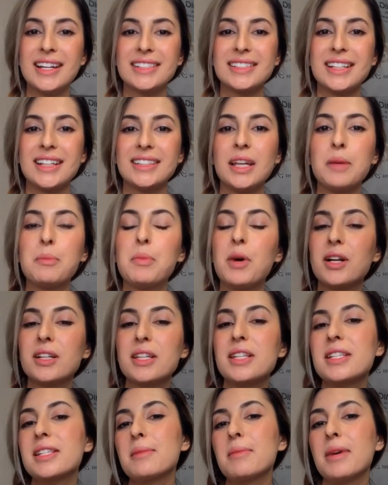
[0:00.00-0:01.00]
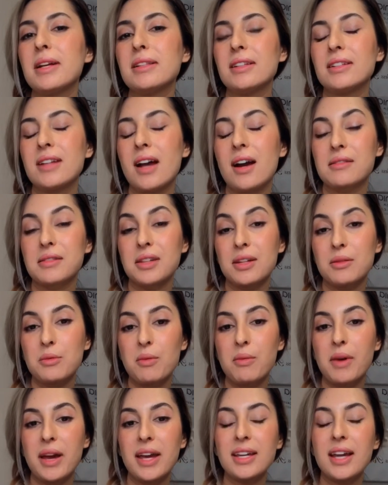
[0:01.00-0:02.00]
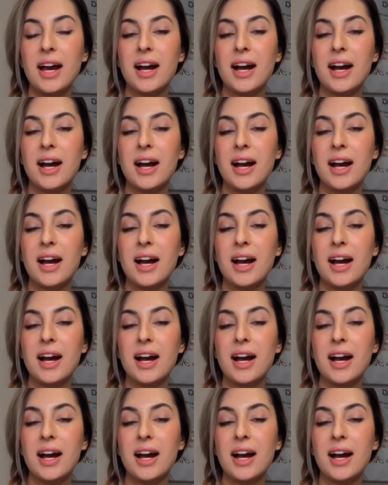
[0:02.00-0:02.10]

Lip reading: that they participate in our giveaway.